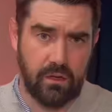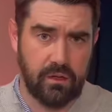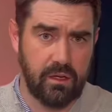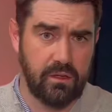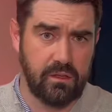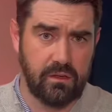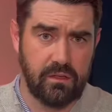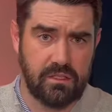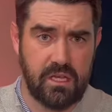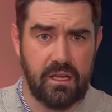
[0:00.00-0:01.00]
the, the,
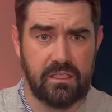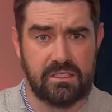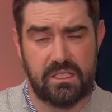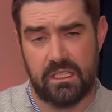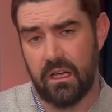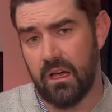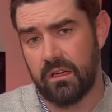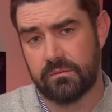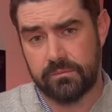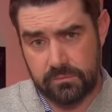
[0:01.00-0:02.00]
the Titleist
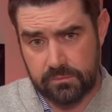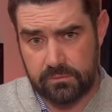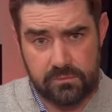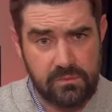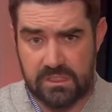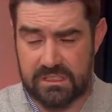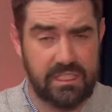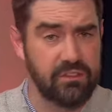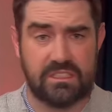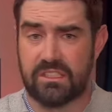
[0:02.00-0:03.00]
TR
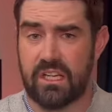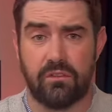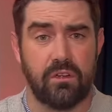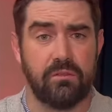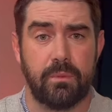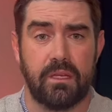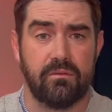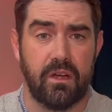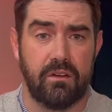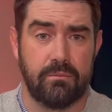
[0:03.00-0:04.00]
series in general have been
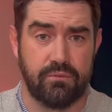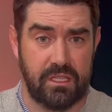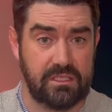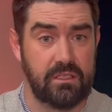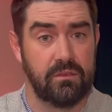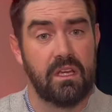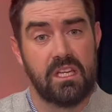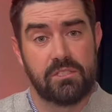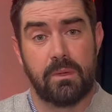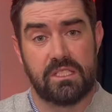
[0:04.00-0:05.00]
very impressive,
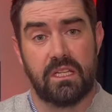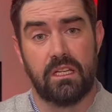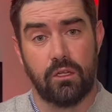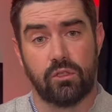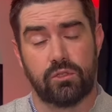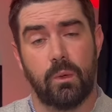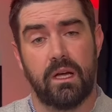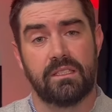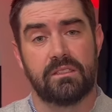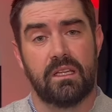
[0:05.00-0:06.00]
especially looks
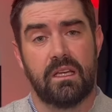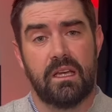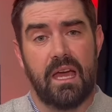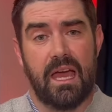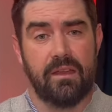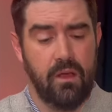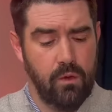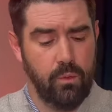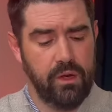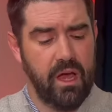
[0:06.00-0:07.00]
wise. And
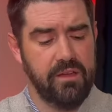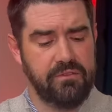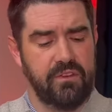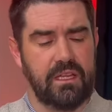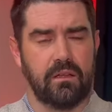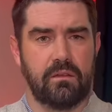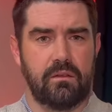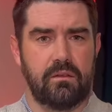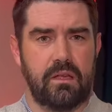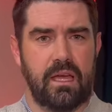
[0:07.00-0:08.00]
what I feel,
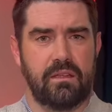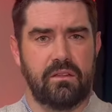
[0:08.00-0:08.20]
and